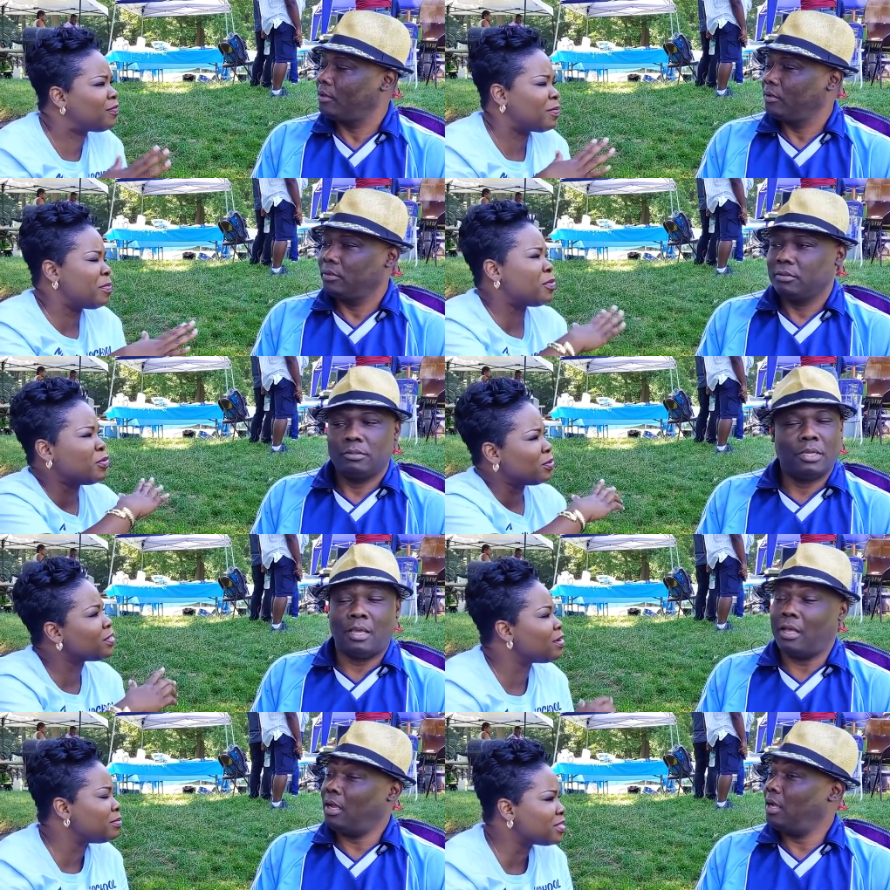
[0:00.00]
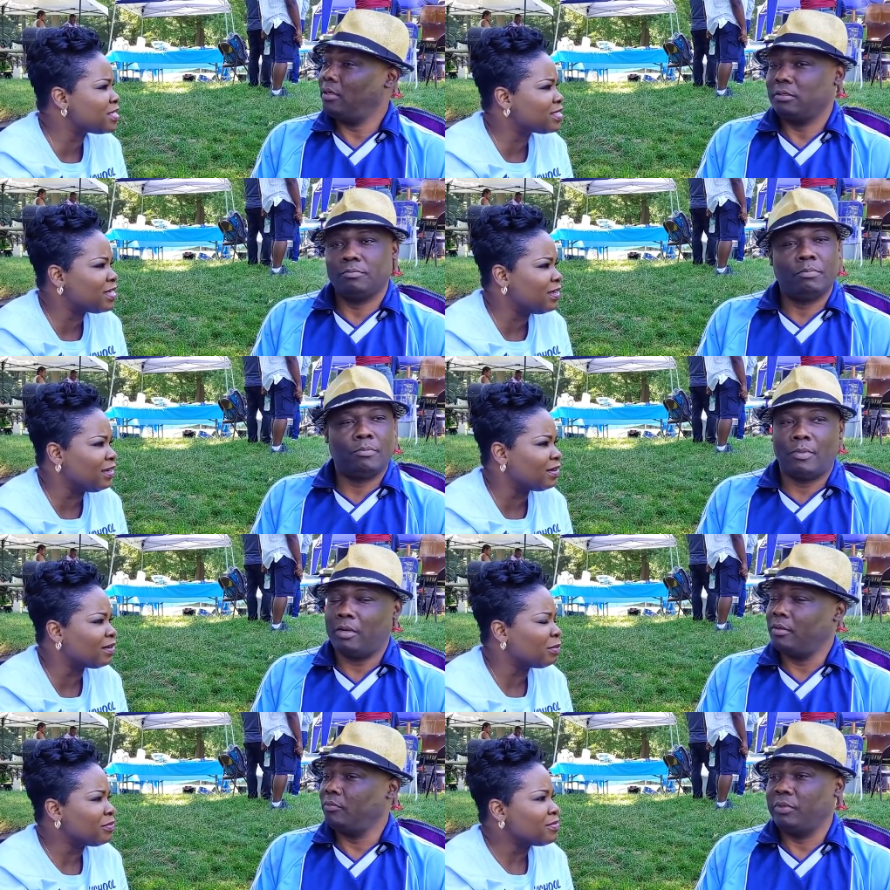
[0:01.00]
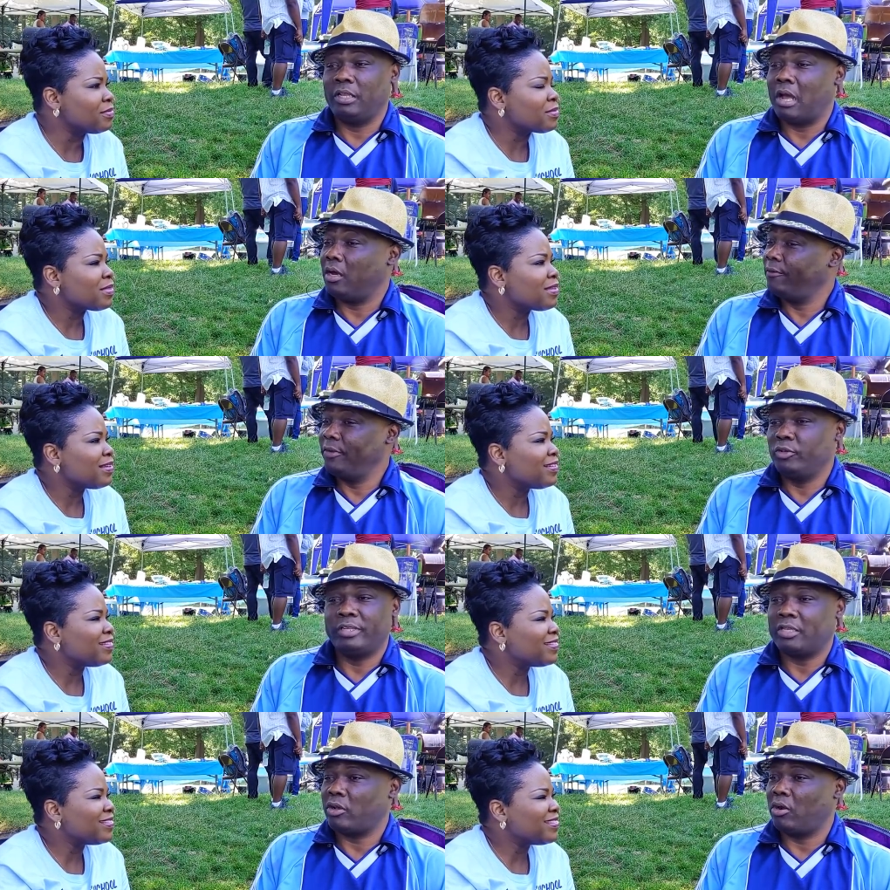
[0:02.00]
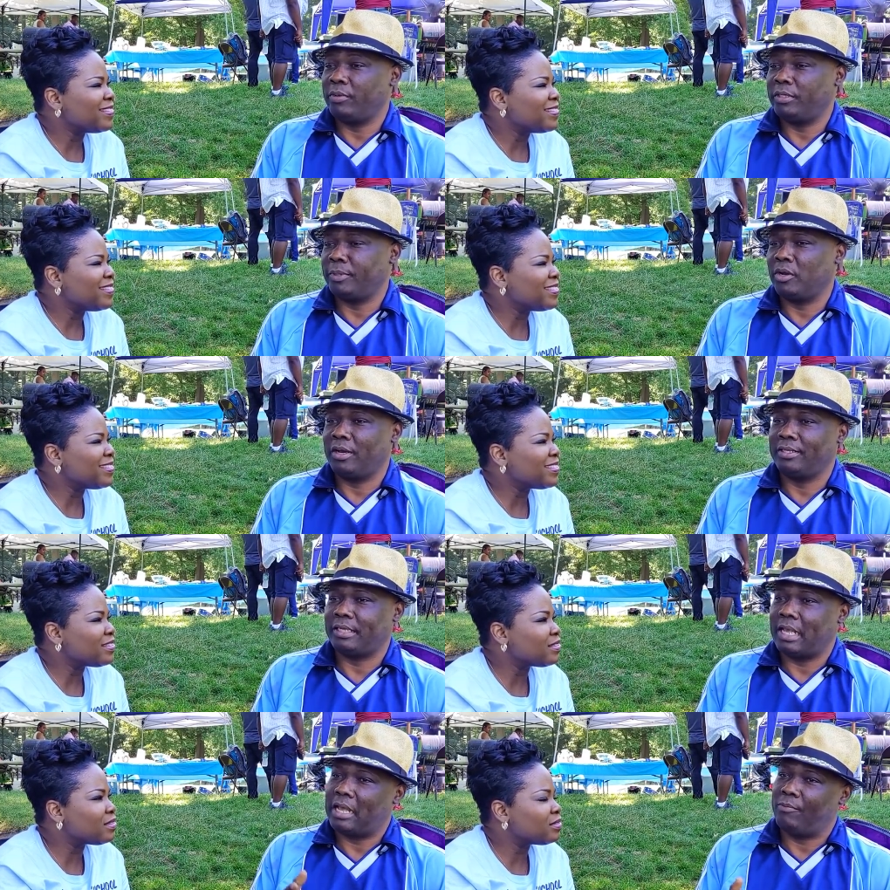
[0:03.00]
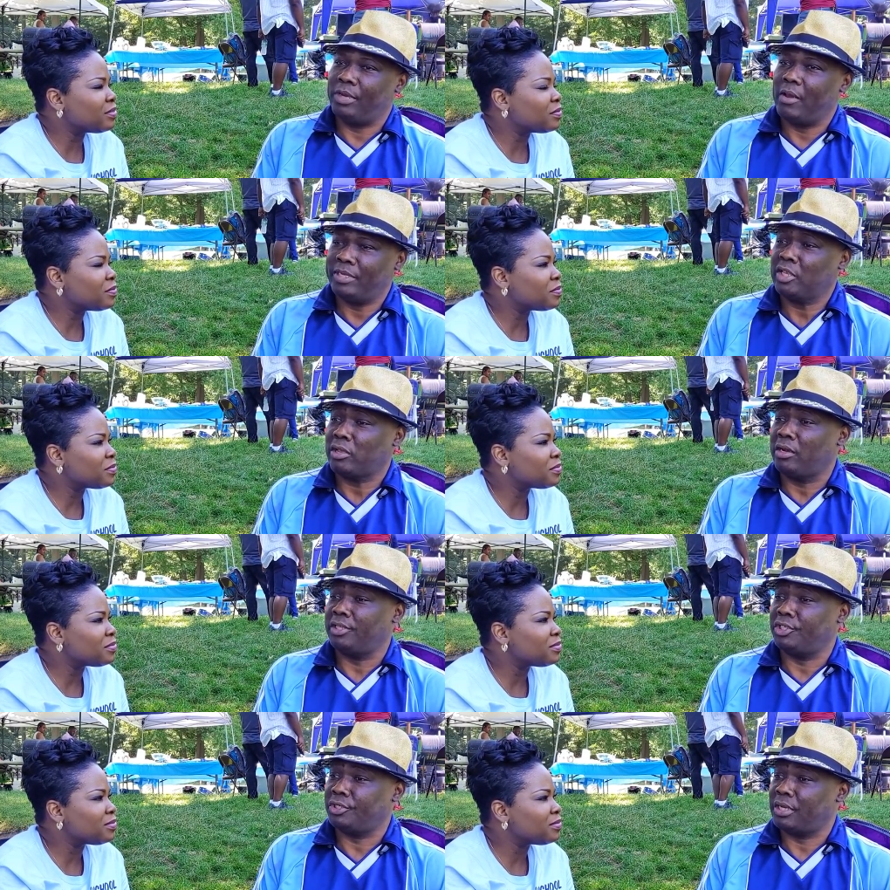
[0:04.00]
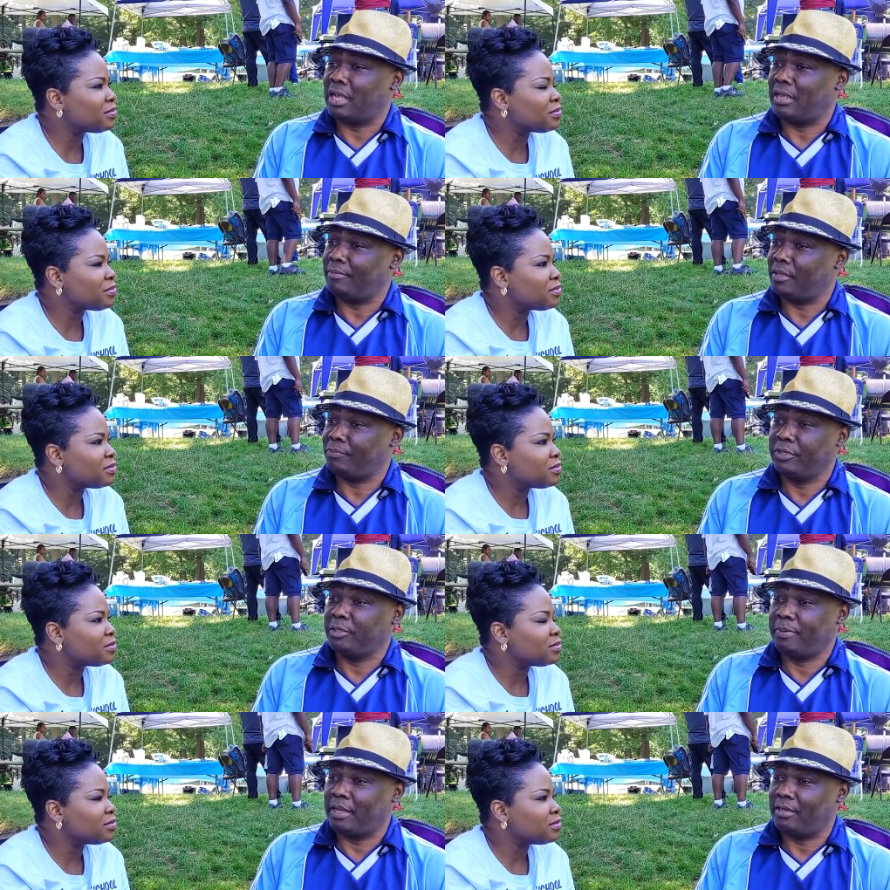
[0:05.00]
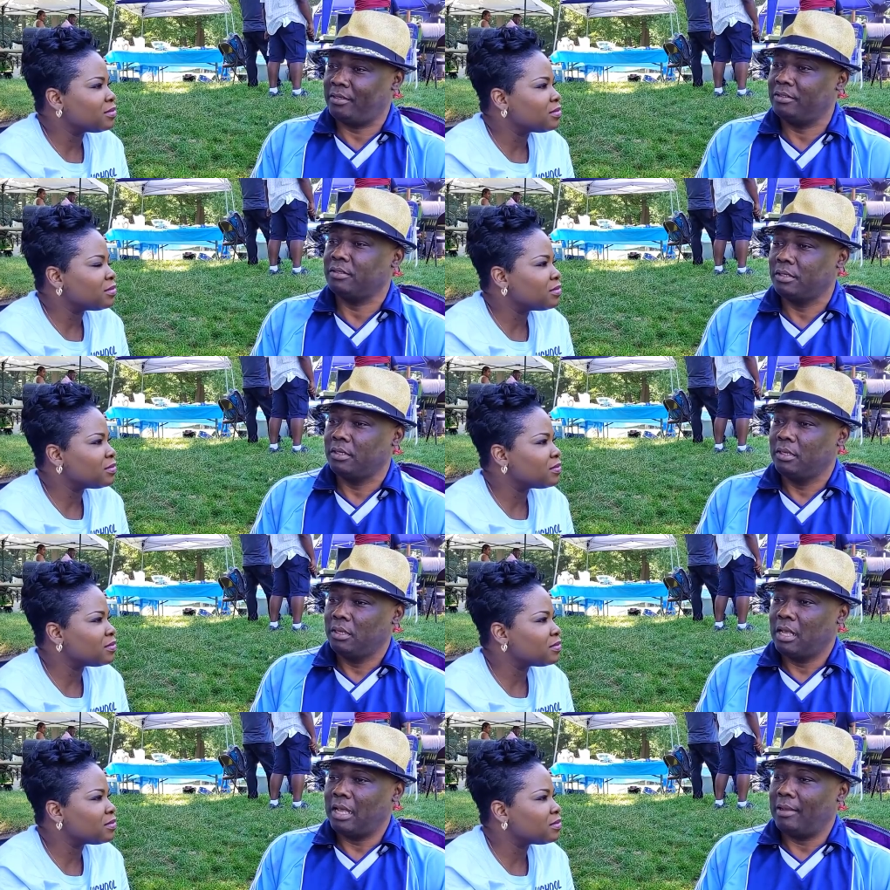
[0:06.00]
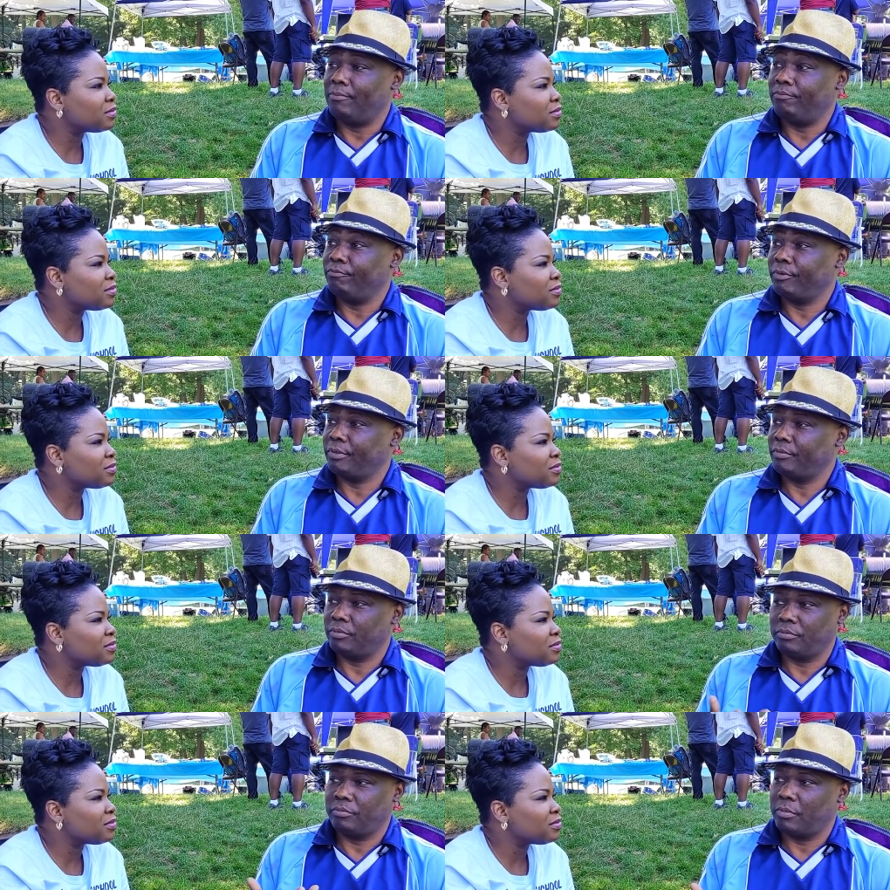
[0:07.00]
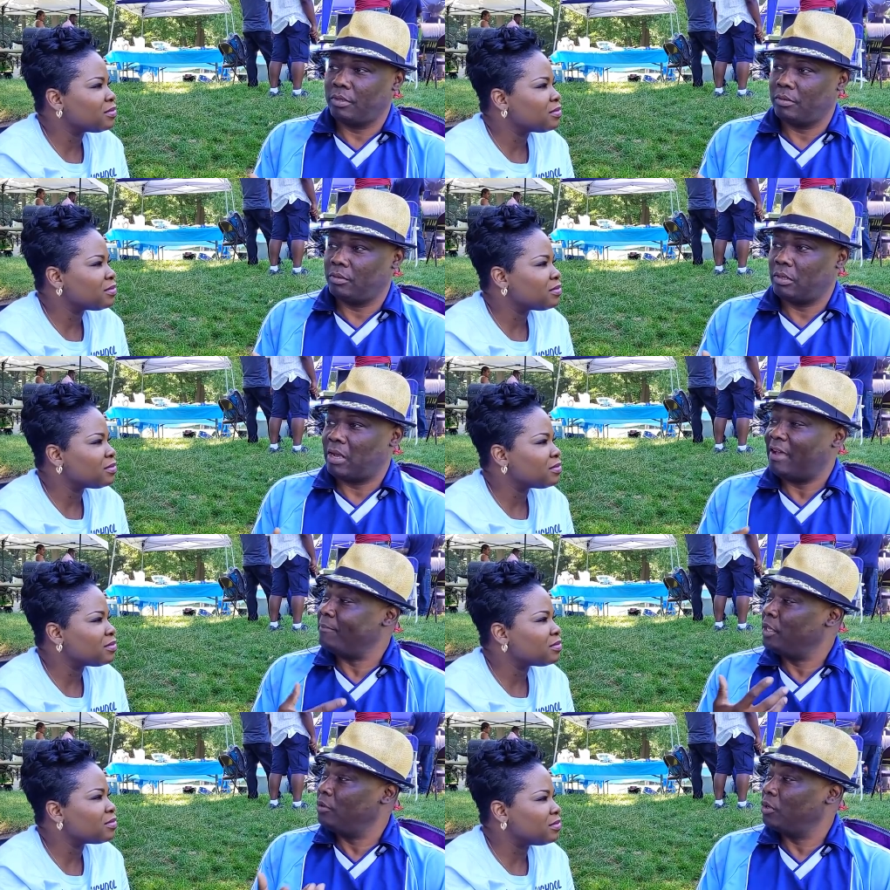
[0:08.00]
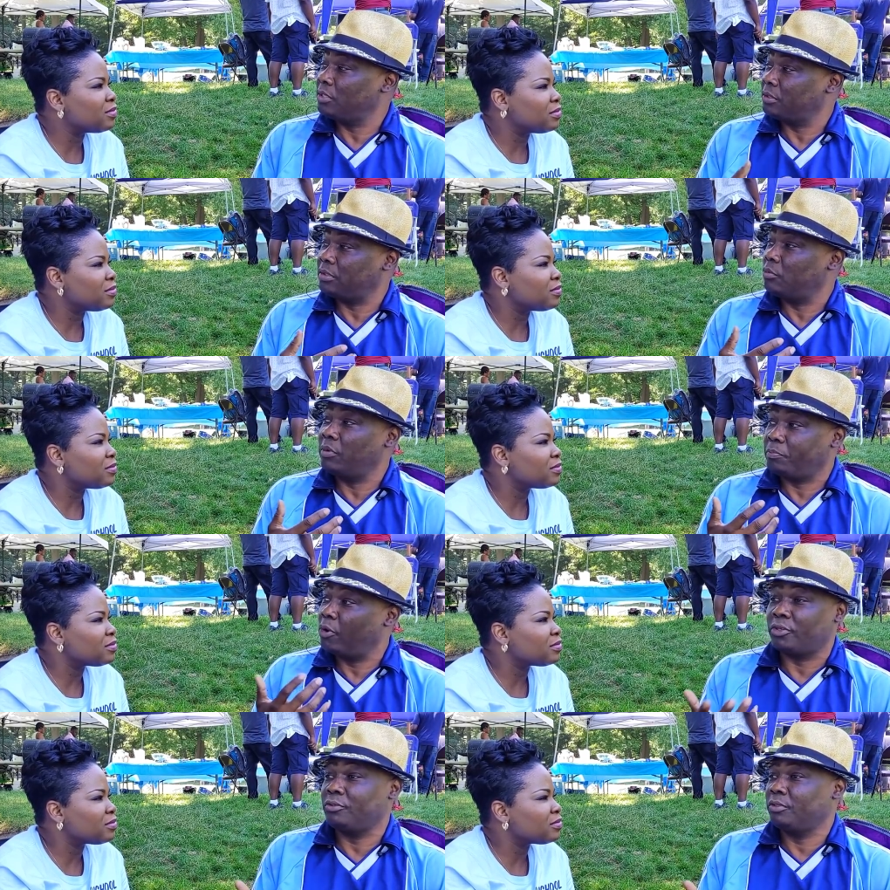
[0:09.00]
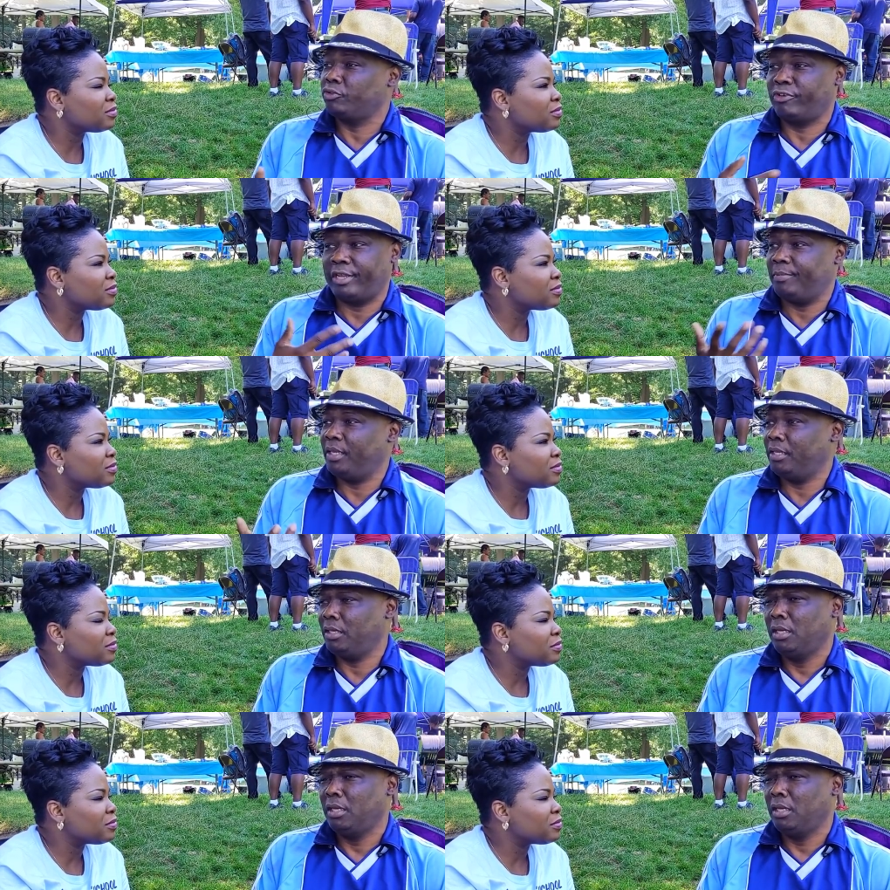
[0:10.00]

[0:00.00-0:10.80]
Speaker 1: for people who couldn't yeah, come uh, to this thing here. Audiovisual, that's always because um, when I was at college, um, the principal. Um, Have me was the person who trained me,